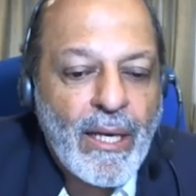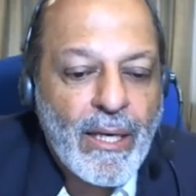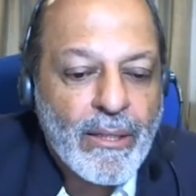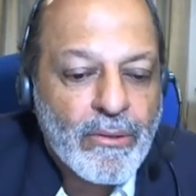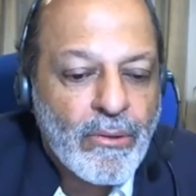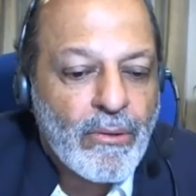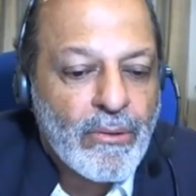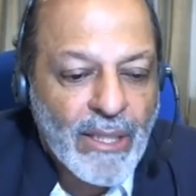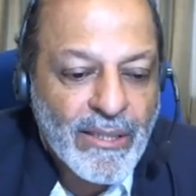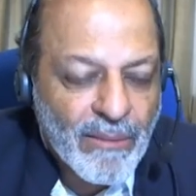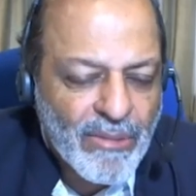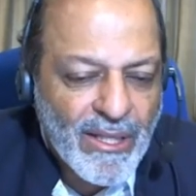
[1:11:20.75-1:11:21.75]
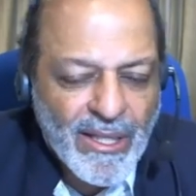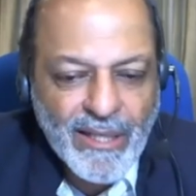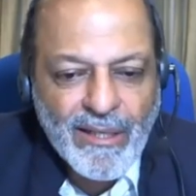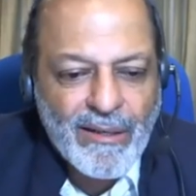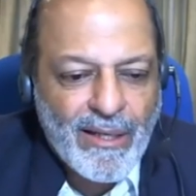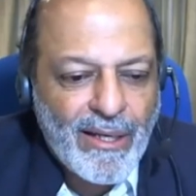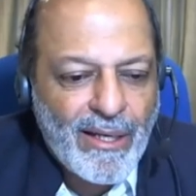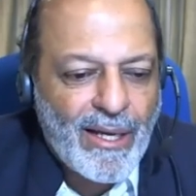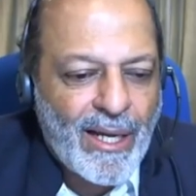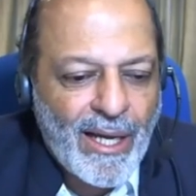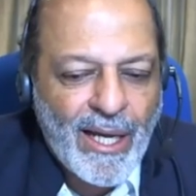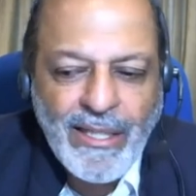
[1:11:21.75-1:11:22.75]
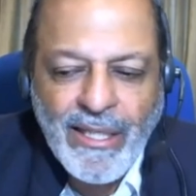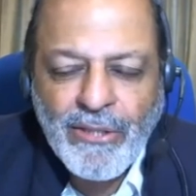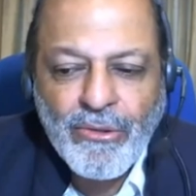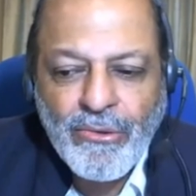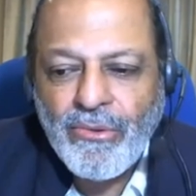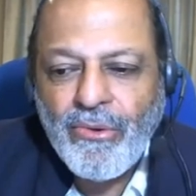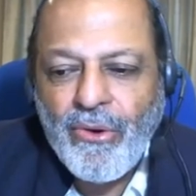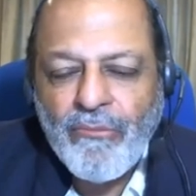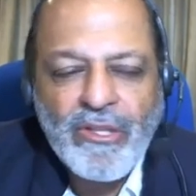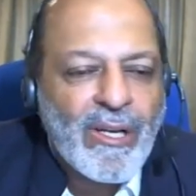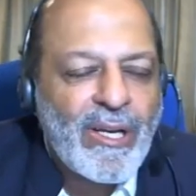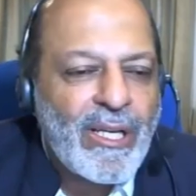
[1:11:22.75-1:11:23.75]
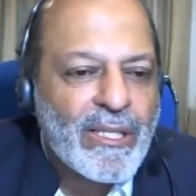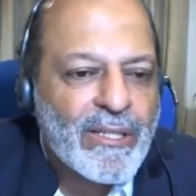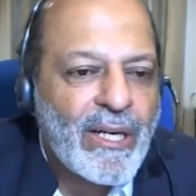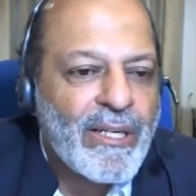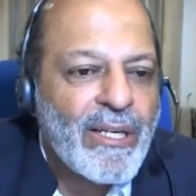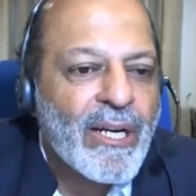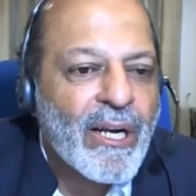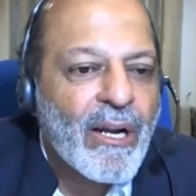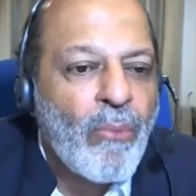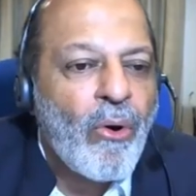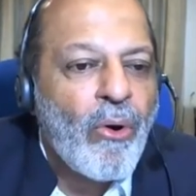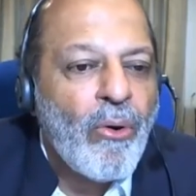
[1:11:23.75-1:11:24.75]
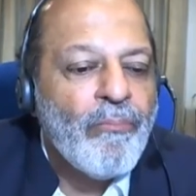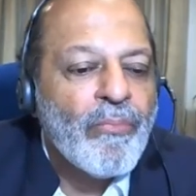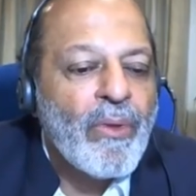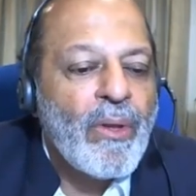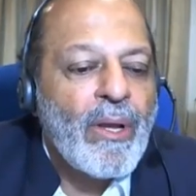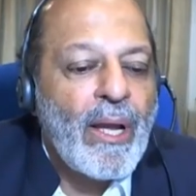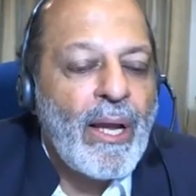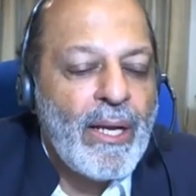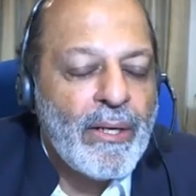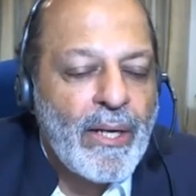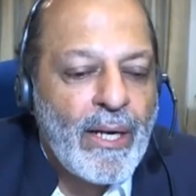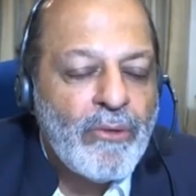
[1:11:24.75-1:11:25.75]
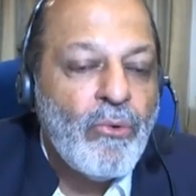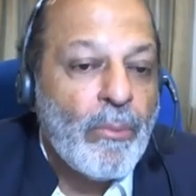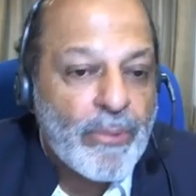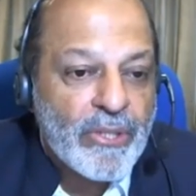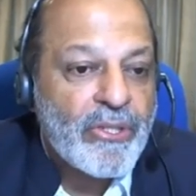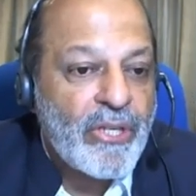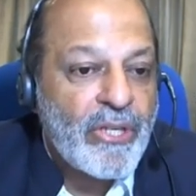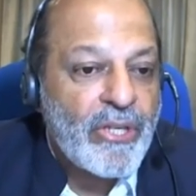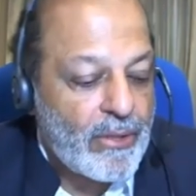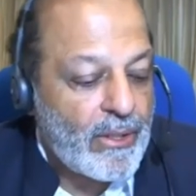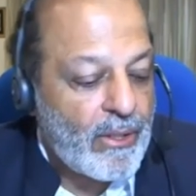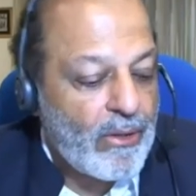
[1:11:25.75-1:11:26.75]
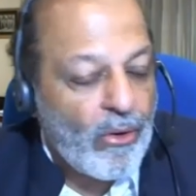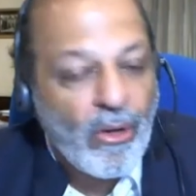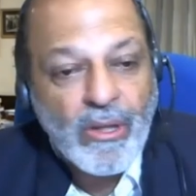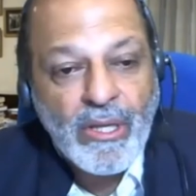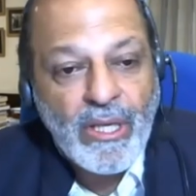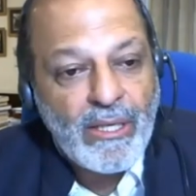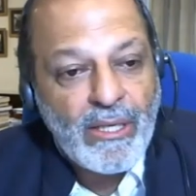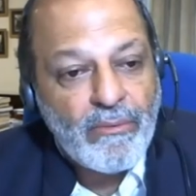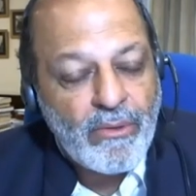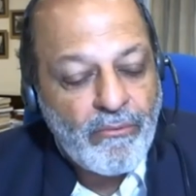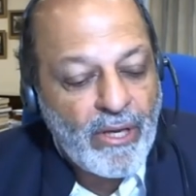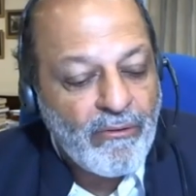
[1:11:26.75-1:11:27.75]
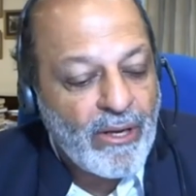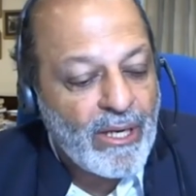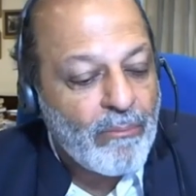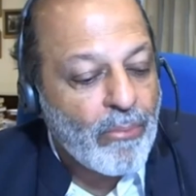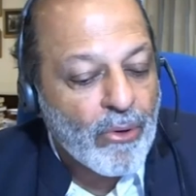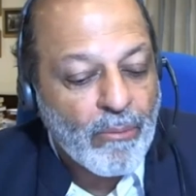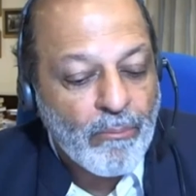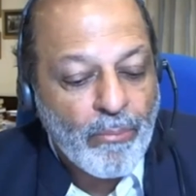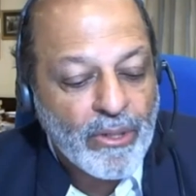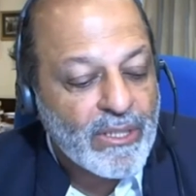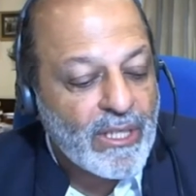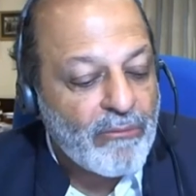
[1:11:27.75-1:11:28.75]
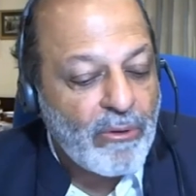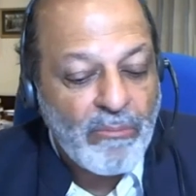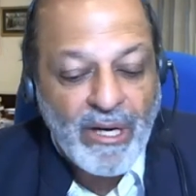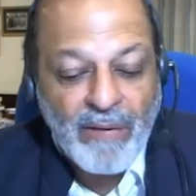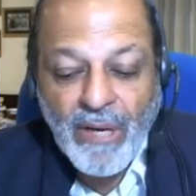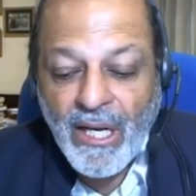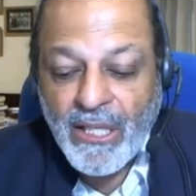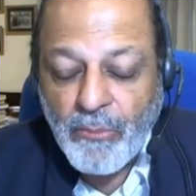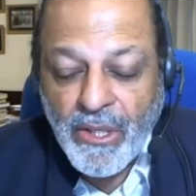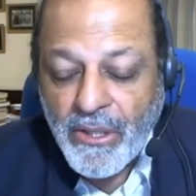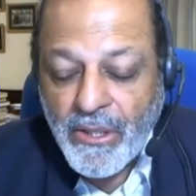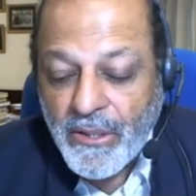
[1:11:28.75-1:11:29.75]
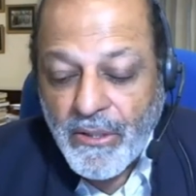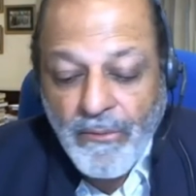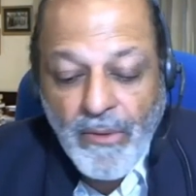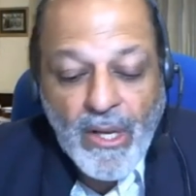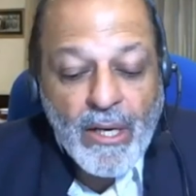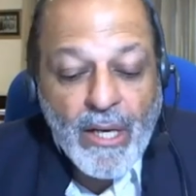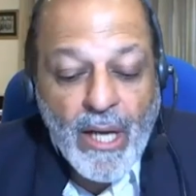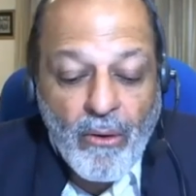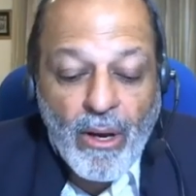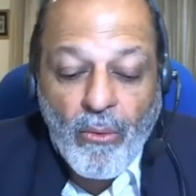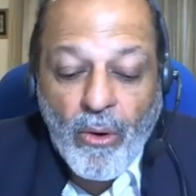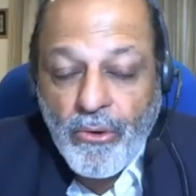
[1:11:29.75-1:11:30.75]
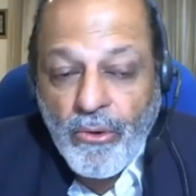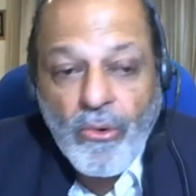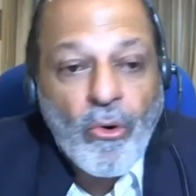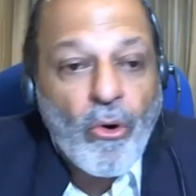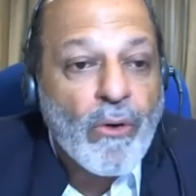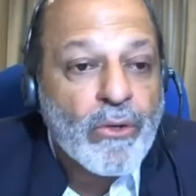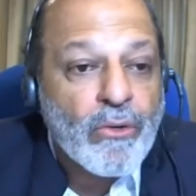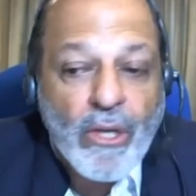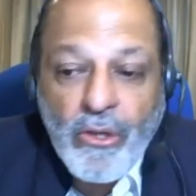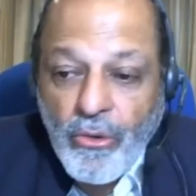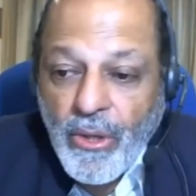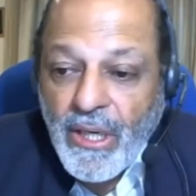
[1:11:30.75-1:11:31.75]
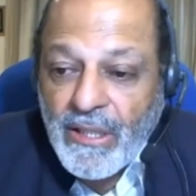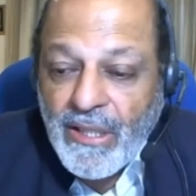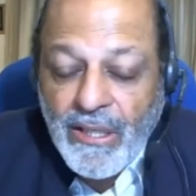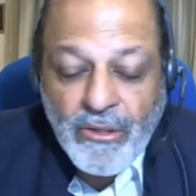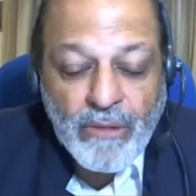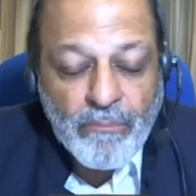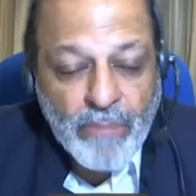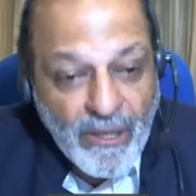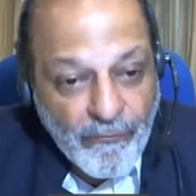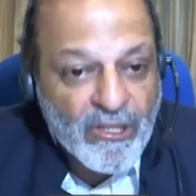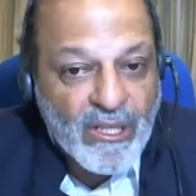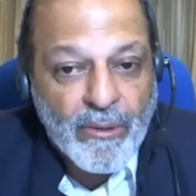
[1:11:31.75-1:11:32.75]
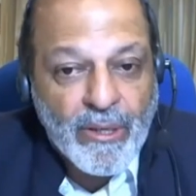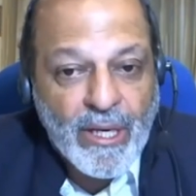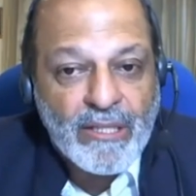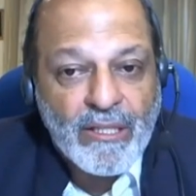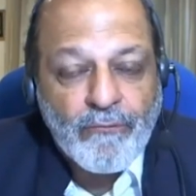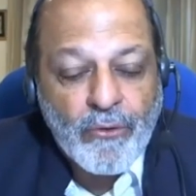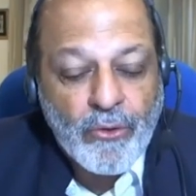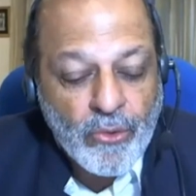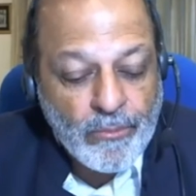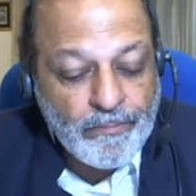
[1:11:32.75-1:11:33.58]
So that's something that I need to obviously study a little more. And I do appreciate all the very, very important points that have been made by our speakers. Now I want to go over to the Q&A session, briefly summarize it for you.